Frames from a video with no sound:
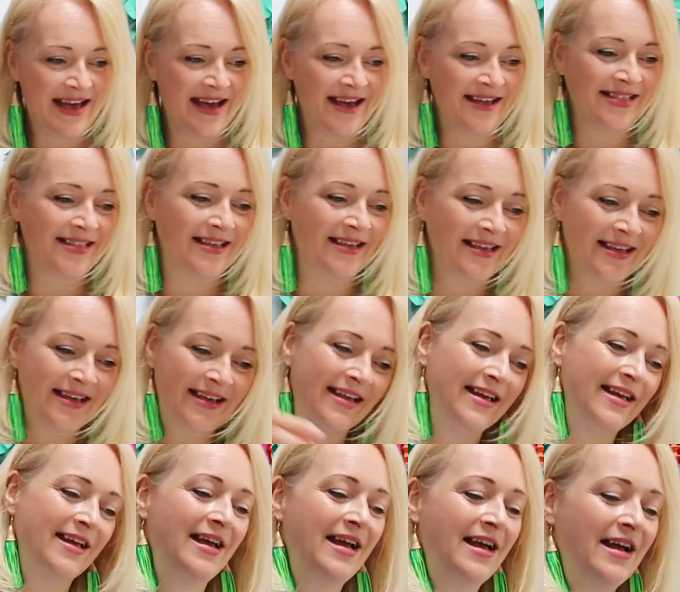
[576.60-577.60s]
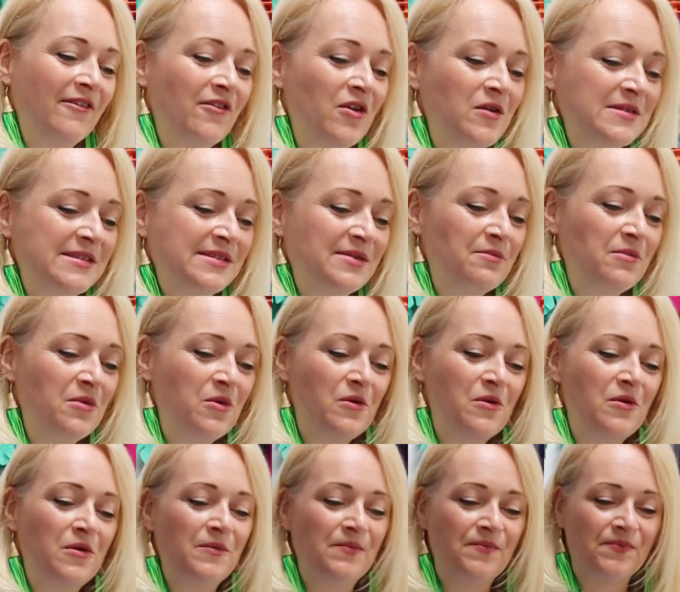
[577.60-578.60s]
here we've got some
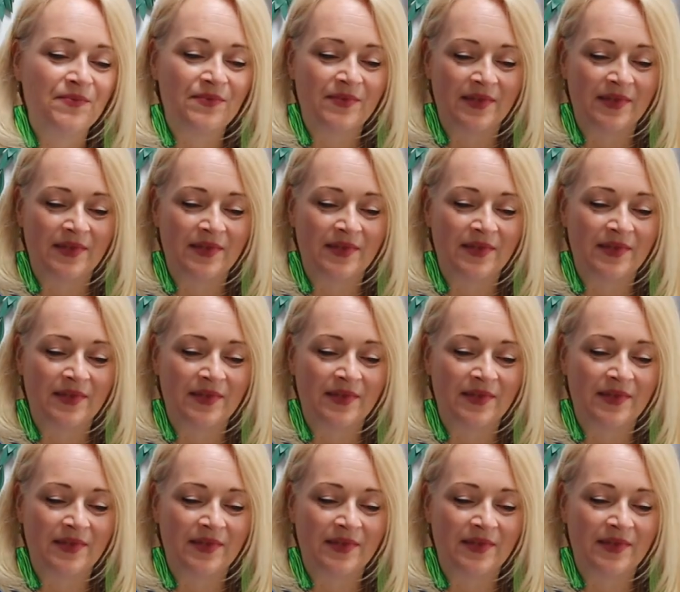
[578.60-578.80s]
more,